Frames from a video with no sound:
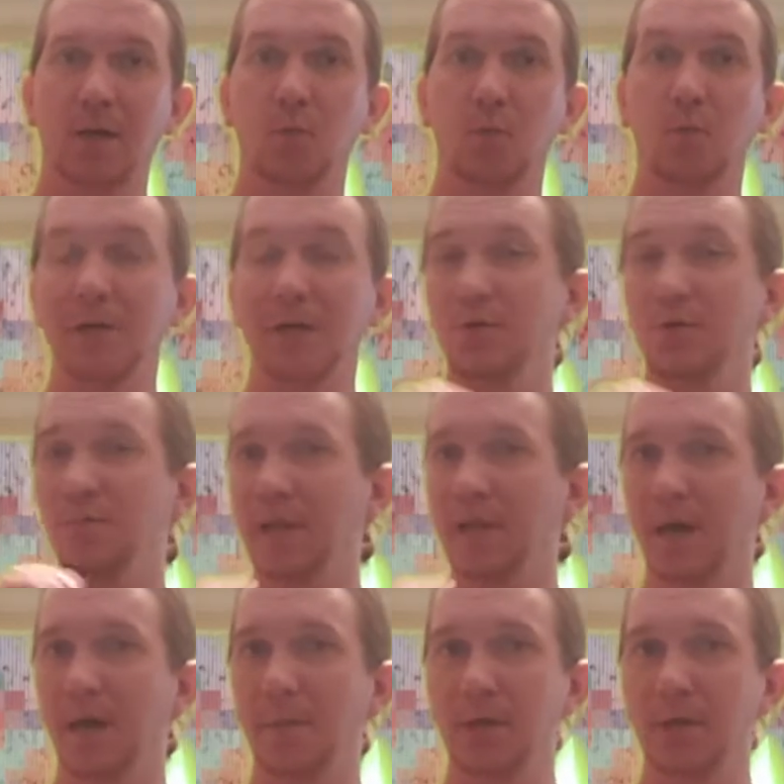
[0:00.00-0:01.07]
What you may
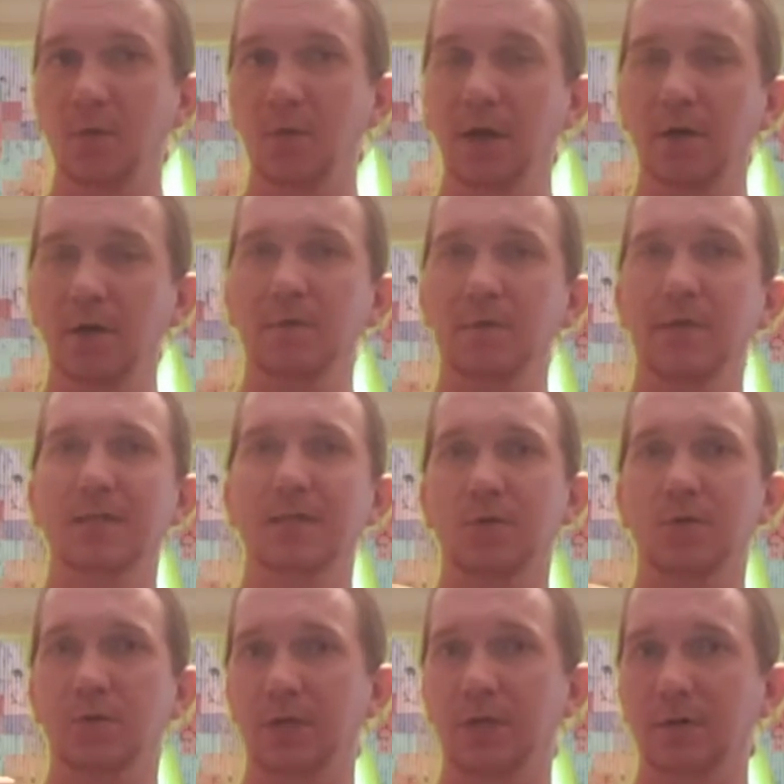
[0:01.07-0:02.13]
not be aware of as a
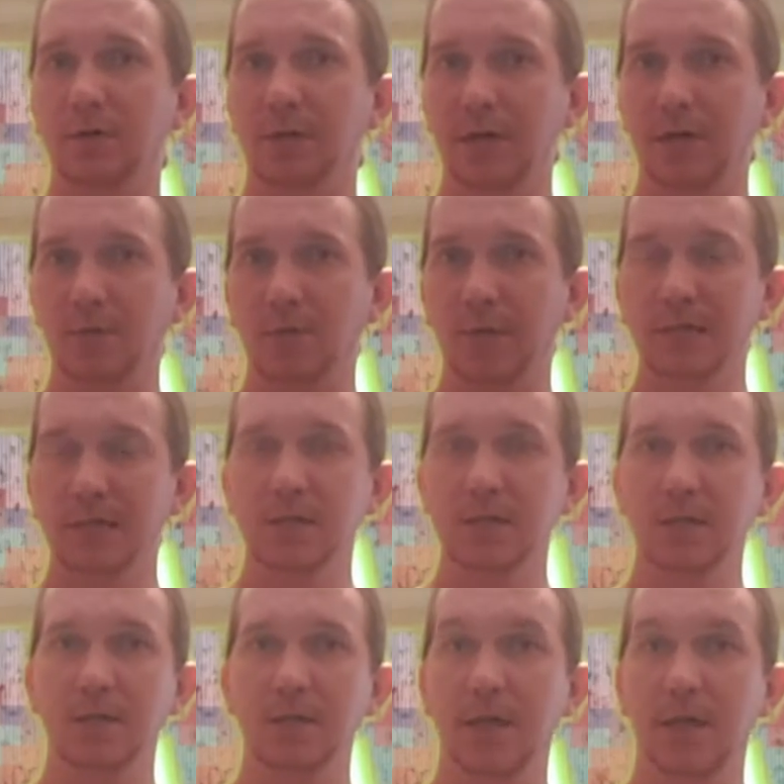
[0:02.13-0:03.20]
North Carolina
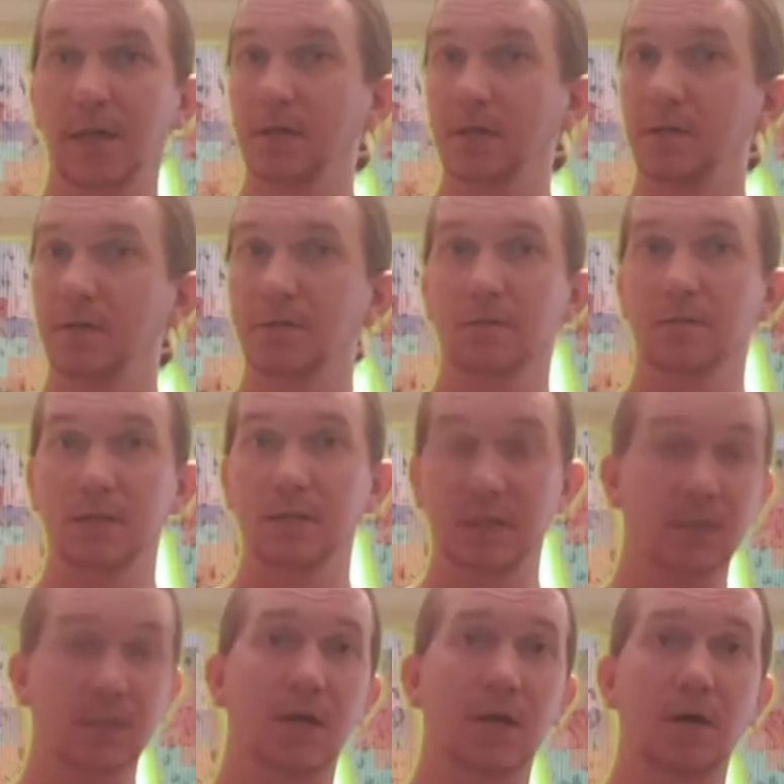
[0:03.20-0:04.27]
resident, and this
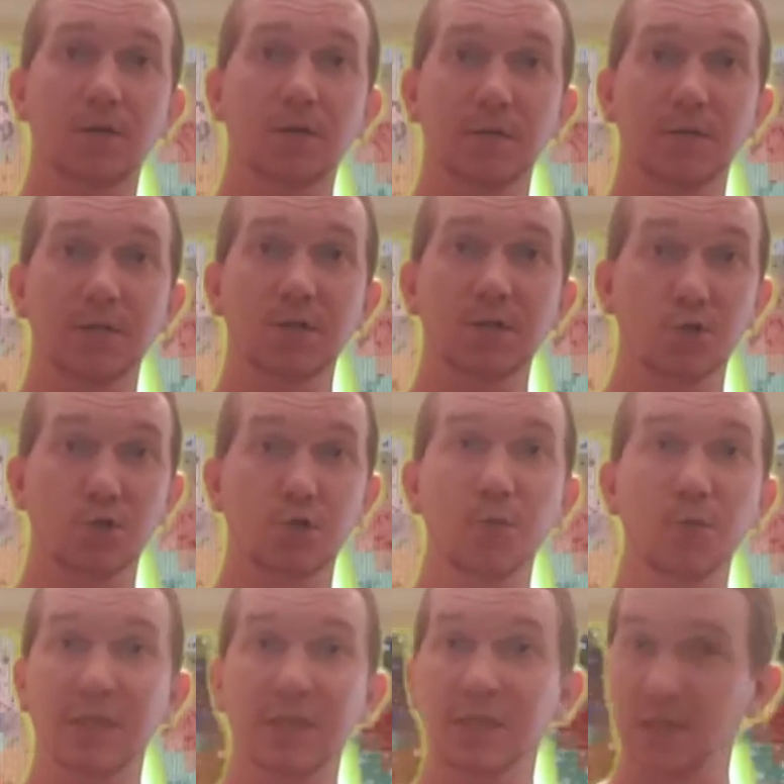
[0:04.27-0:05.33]
is
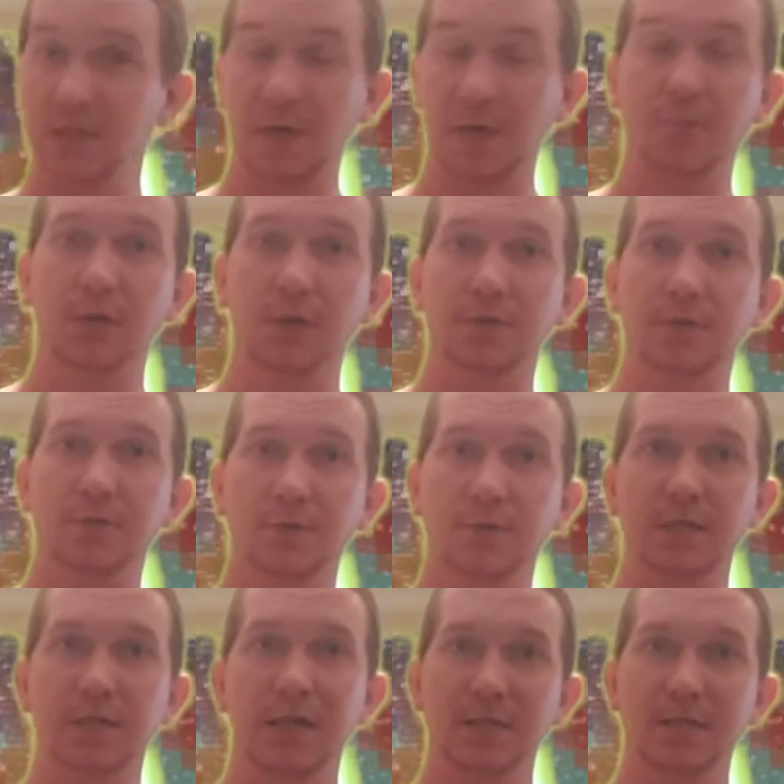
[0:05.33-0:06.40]
true in several other
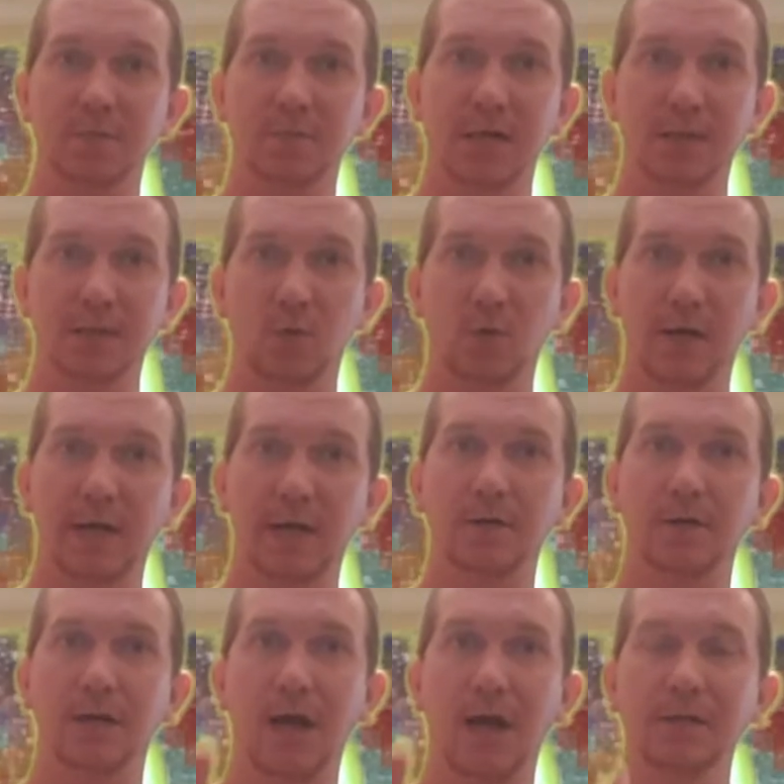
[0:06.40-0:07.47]
states, by the way.
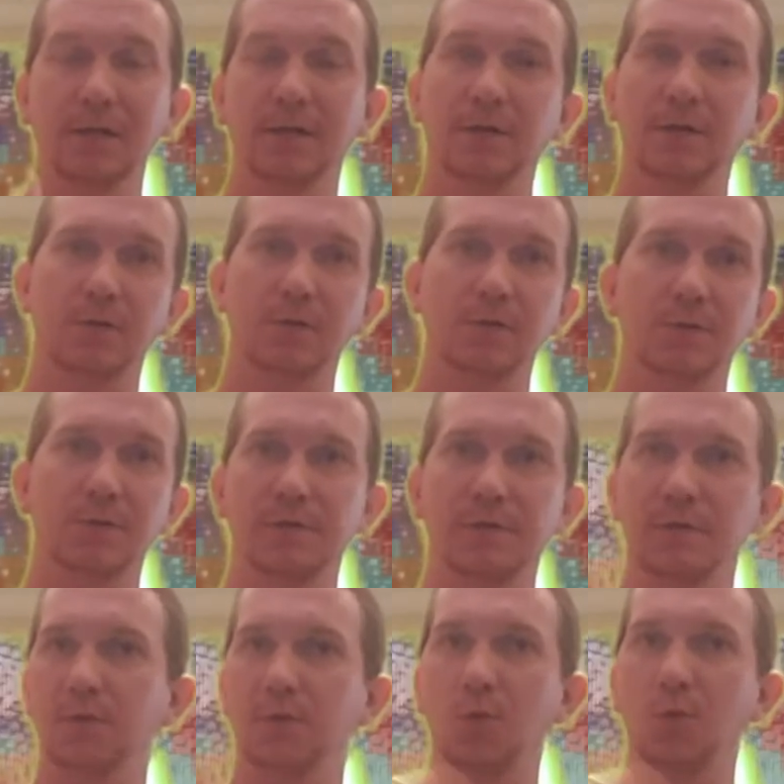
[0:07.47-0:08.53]
I highly encourage you,
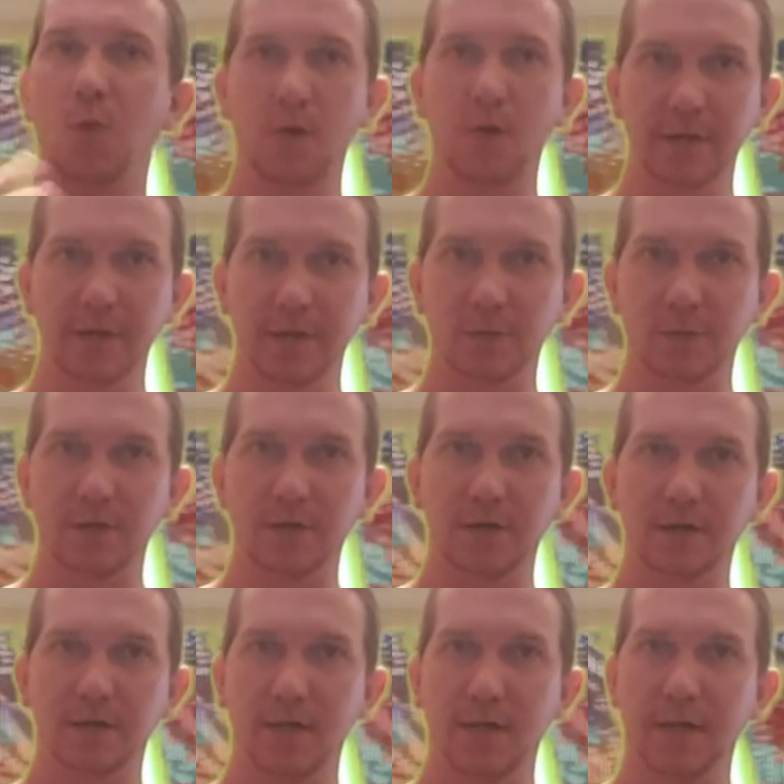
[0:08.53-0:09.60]
even if you aren't in North
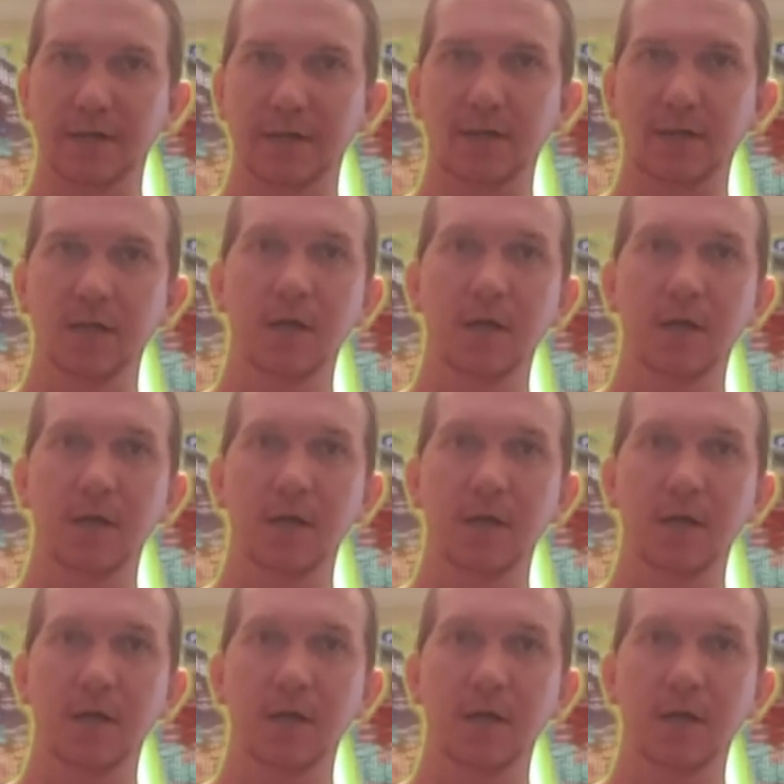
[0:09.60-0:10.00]
Carolina,